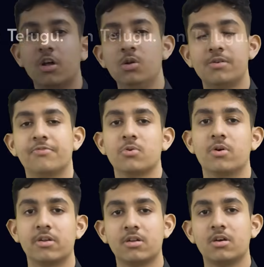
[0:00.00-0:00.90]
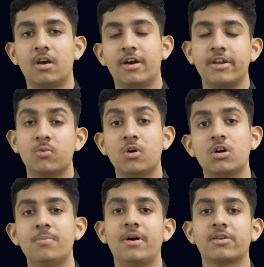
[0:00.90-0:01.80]
Hello everyone and
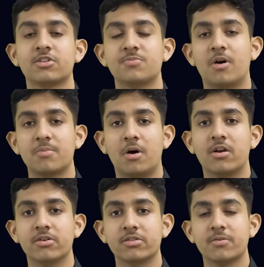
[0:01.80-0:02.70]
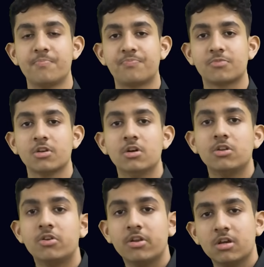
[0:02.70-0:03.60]
welcome back to Smart Bharat.
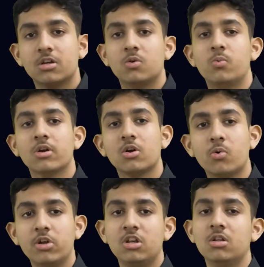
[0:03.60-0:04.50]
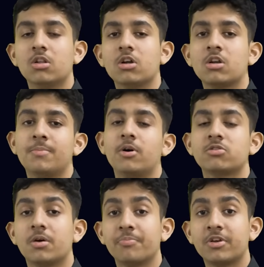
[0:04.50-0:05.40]
Today we are going to learn about
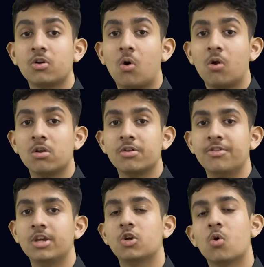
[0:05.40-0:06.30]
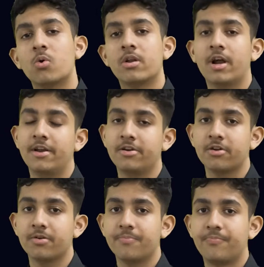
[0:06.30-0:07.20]
something called the code
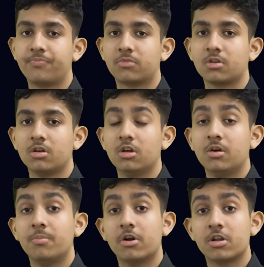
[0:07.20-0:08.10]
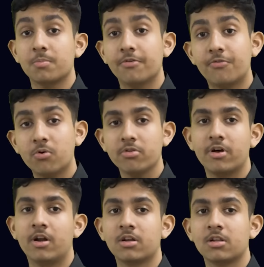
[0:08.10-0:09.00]
editor. But before
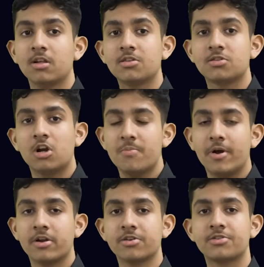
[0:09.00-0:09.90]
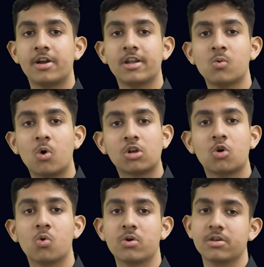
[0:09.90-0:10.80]
that, let's start by understanding what
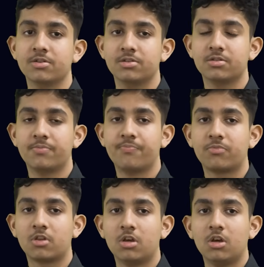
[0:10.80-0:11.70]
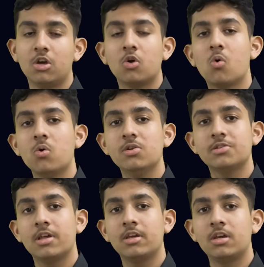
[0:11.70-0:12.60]
code is. Code is
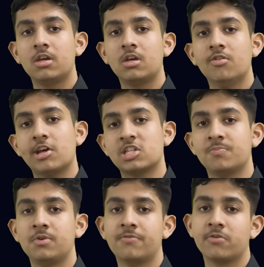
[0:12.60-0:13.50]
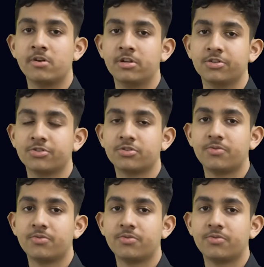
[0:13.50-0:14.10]
like a recipe for a dish.